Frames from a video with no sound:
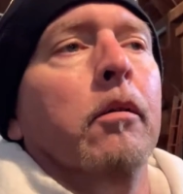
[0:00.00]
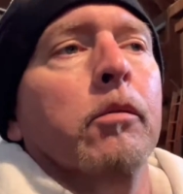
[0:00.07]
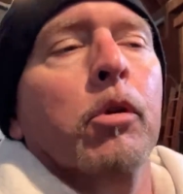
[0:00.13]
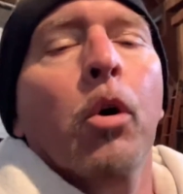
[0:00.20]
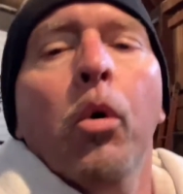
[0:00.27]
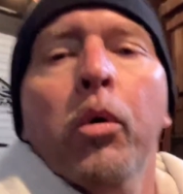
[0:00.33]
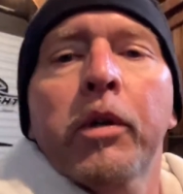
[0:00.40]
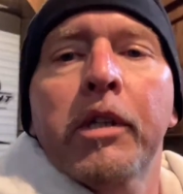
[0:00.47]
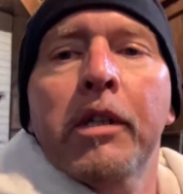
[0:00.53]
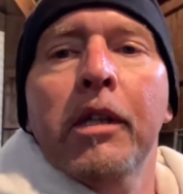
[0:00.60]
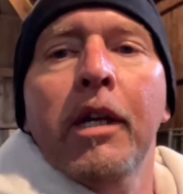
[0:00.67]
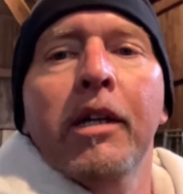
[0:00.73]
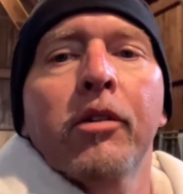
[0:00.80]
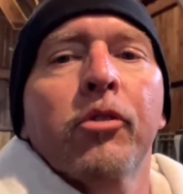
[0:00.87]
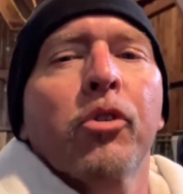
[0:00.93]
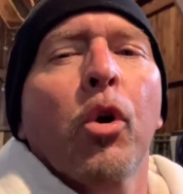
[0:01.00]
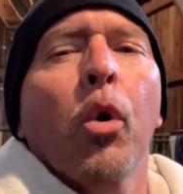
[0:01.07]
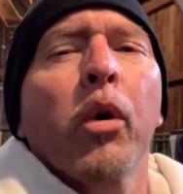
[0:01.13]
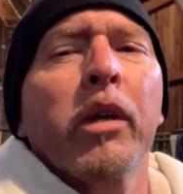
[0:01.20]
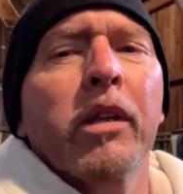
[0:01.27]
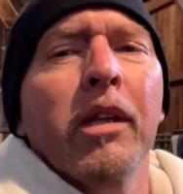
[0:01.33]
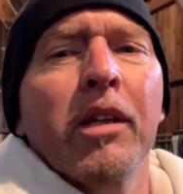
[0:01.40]
corded lights,
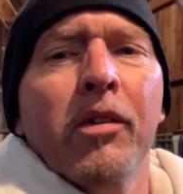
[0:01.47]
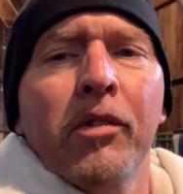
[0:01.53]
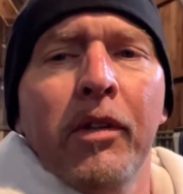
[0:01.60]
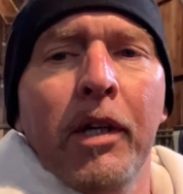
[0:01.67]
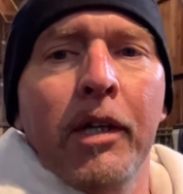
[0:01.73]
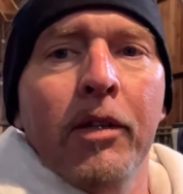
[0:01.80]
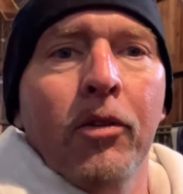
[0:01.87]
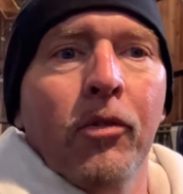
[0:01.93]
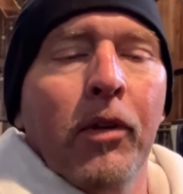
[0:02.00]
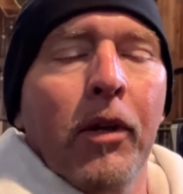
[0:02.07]
cordless lights,